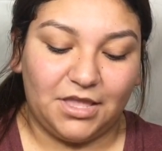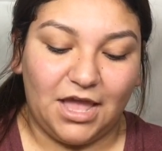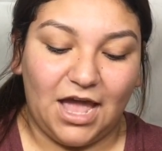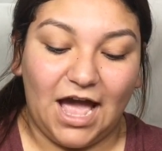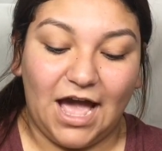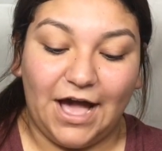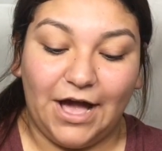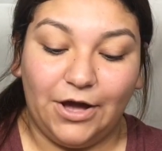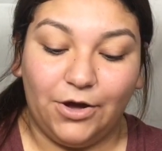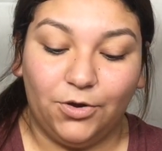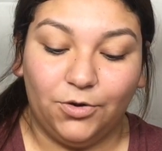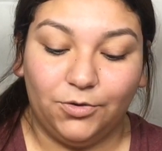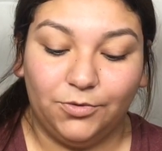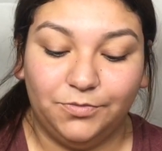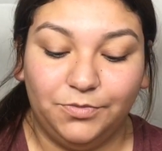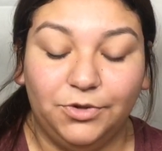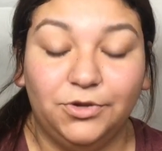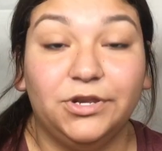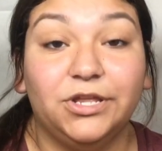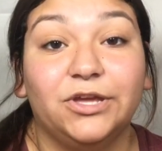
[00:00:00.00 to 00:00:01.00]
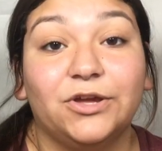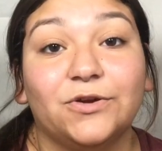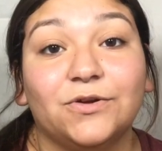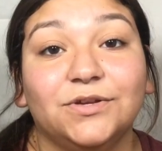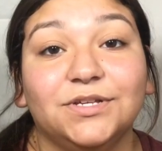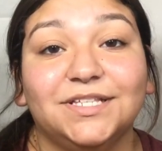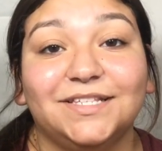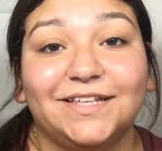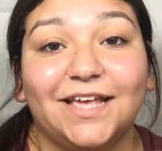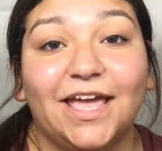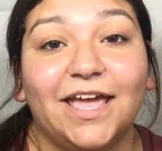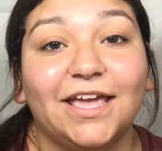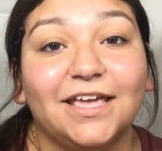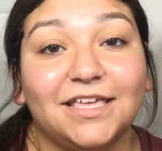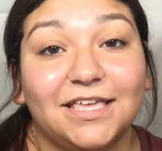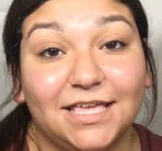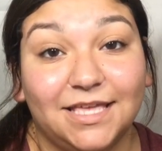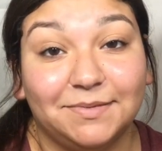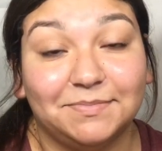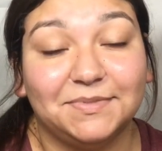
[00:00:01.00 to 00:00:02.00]
how beauty gurus say it
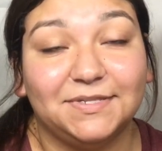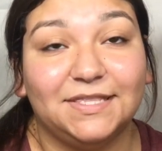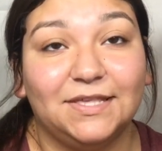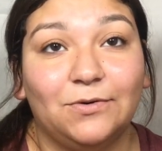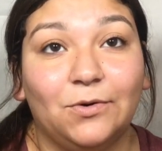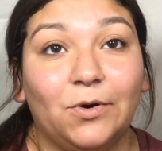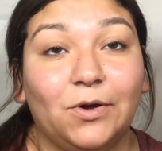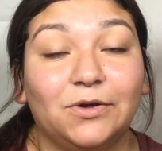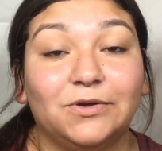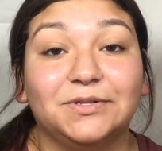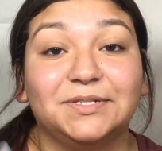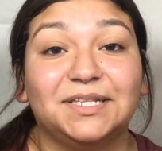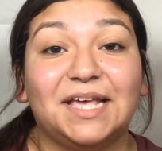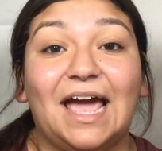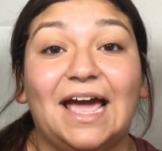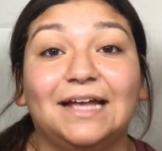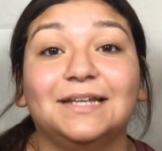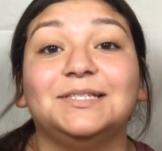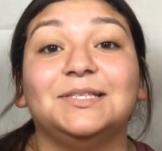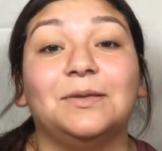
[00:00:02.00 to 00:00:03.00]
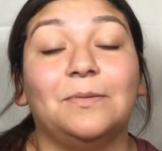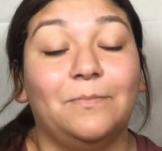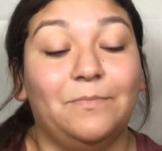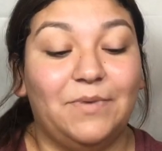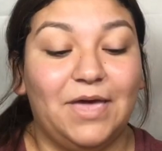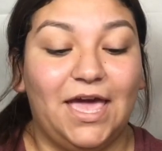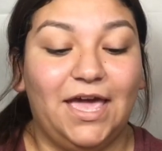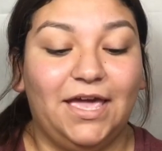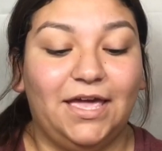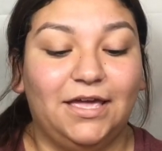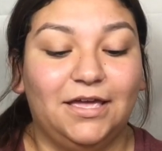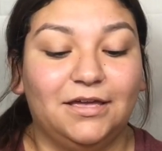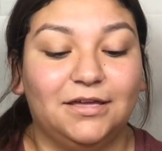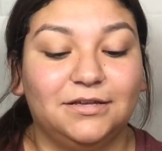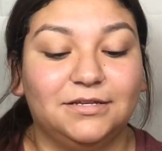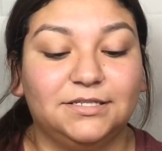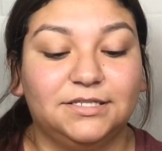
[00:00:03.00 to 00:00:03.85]
keeps the oils at bay.